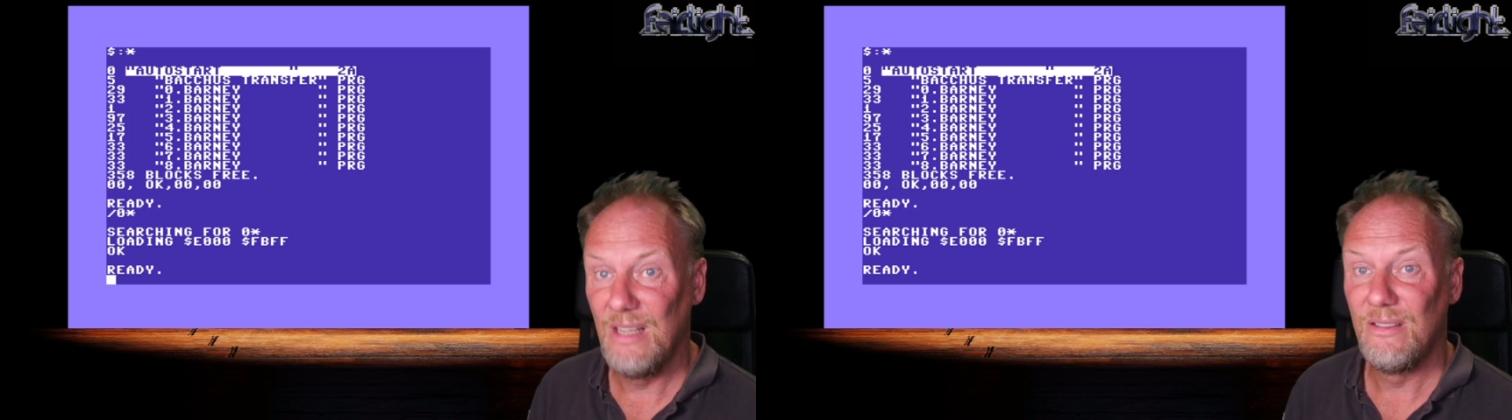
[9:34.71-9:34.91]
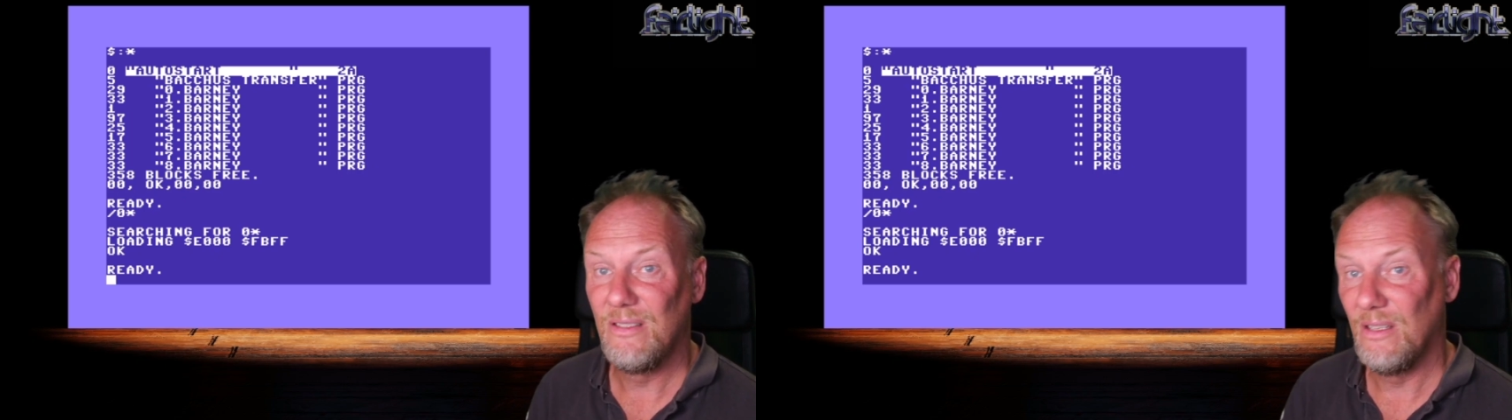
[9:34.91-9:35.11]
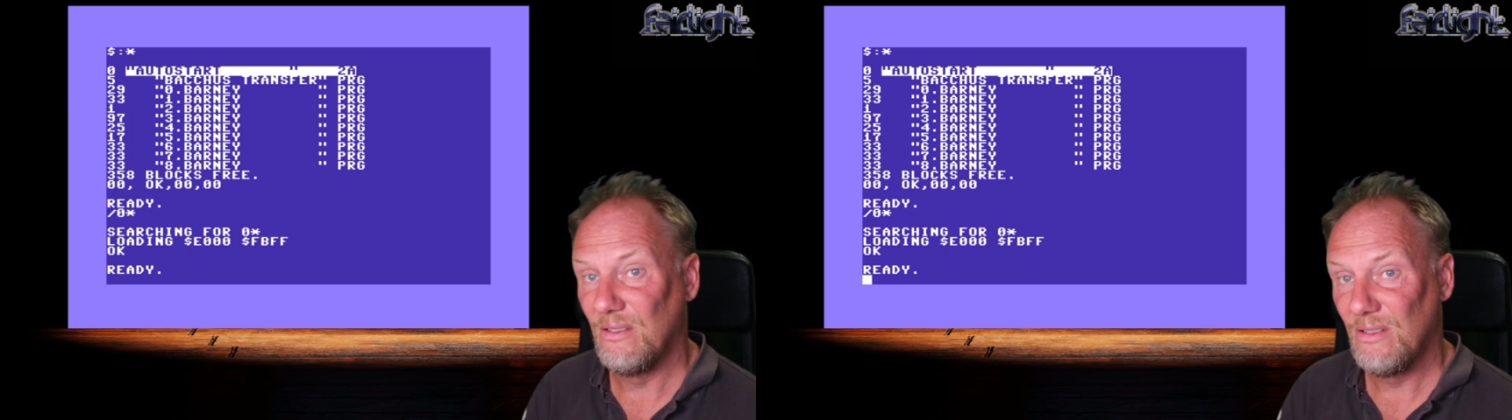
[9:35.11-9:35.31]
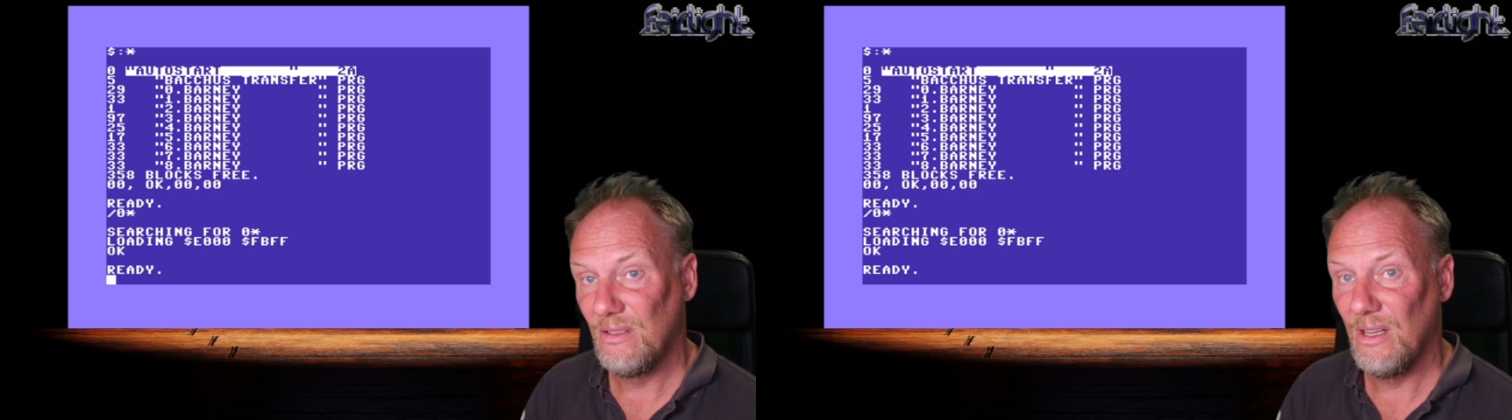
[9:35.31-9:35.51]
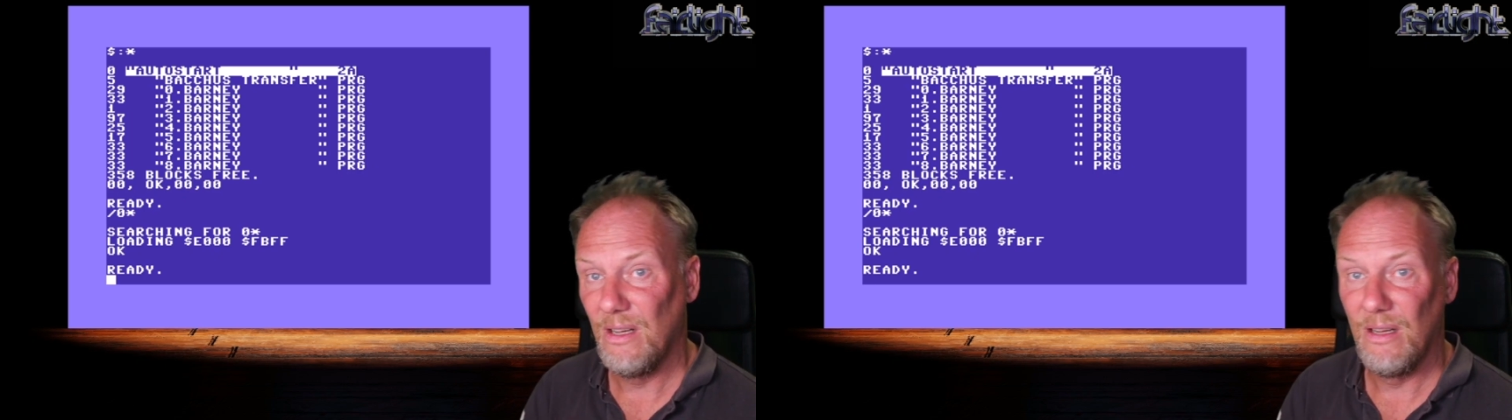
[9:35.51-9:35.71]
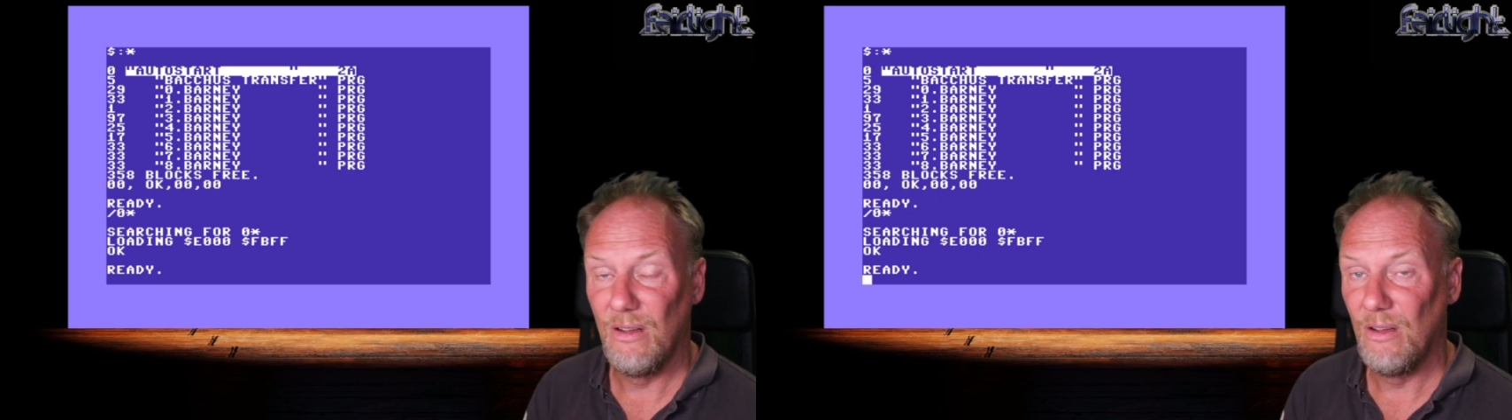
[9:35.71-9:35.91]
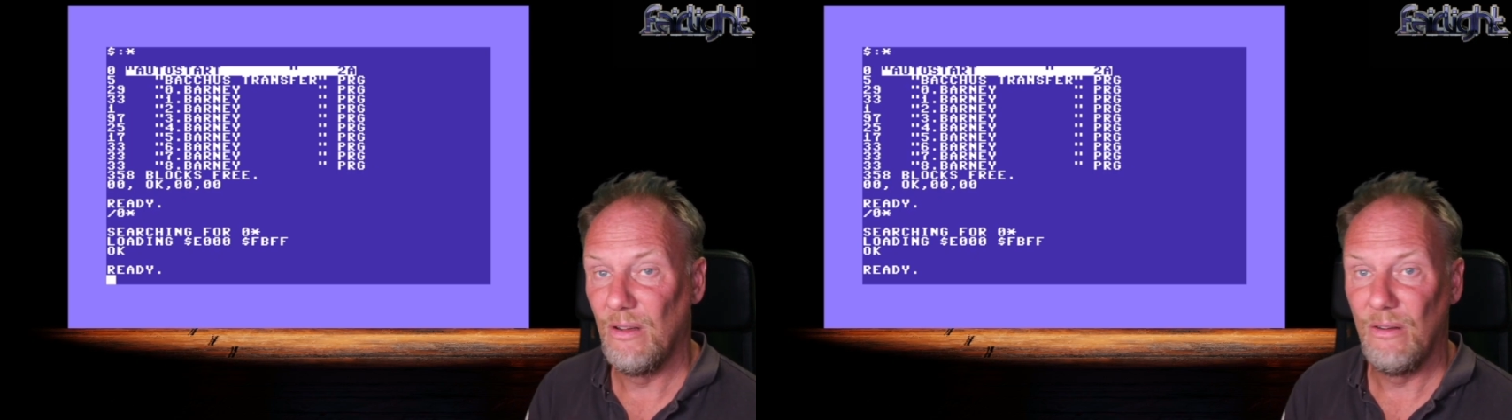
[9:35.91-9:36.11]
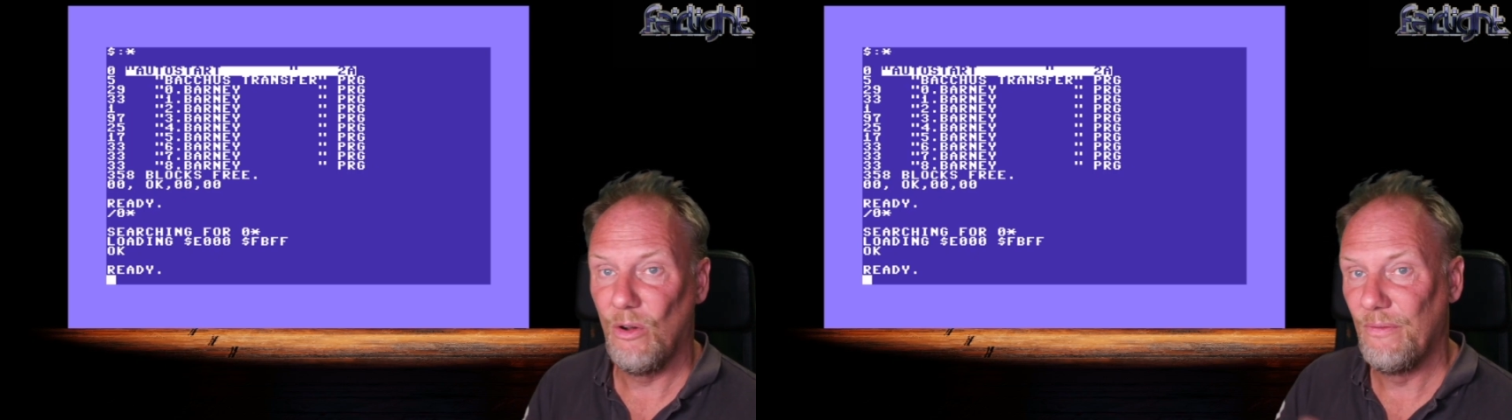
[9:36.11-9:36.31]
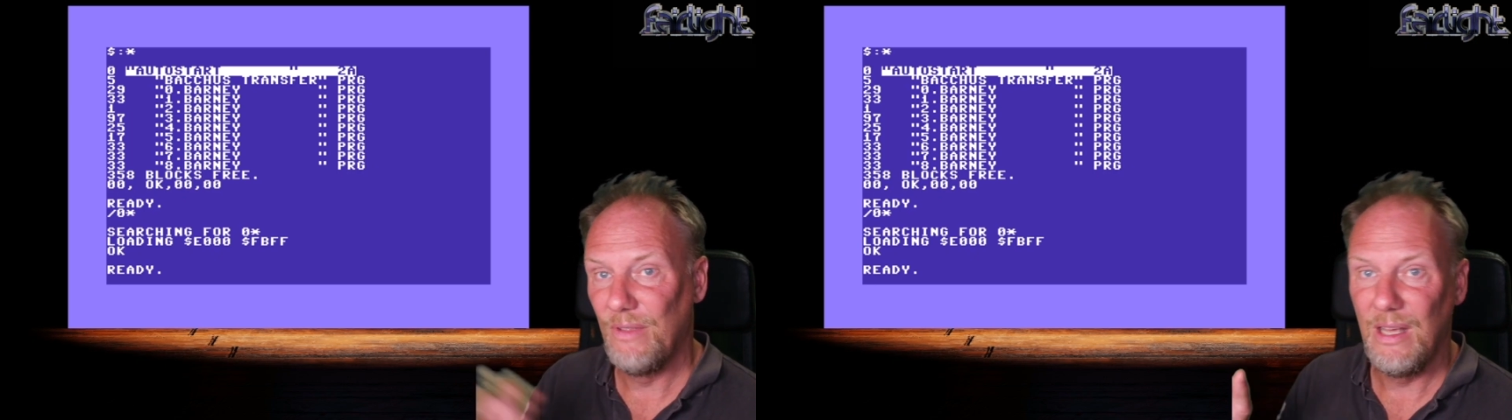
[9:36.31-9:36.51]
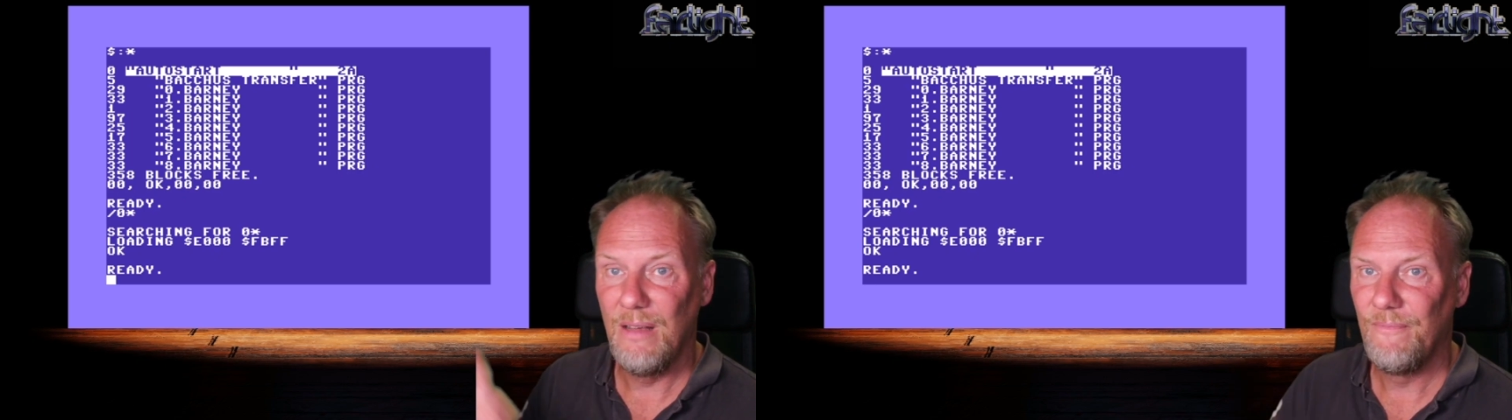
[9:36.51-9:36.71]
instance of
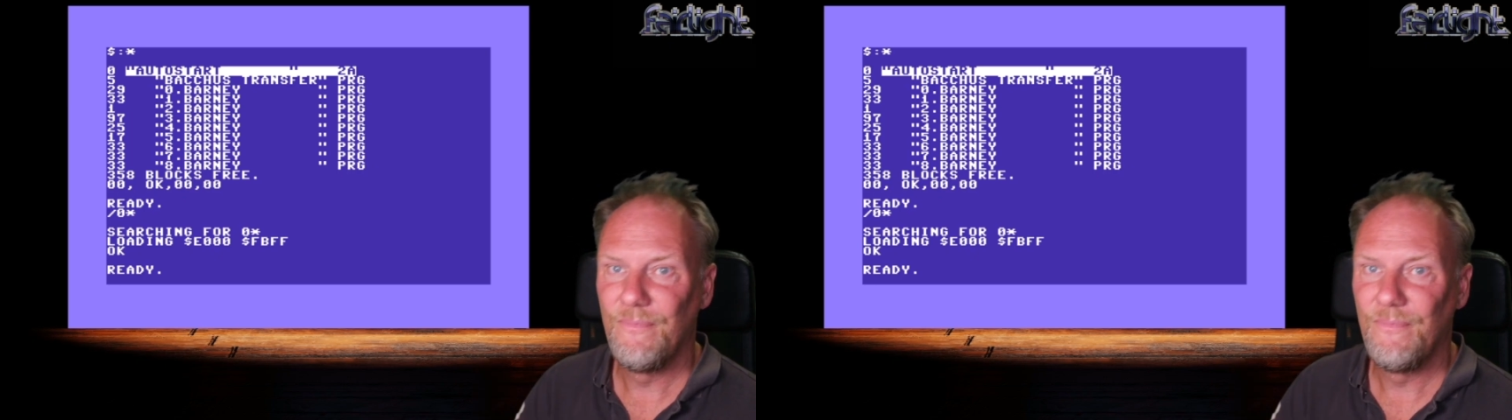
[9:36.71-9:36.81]
the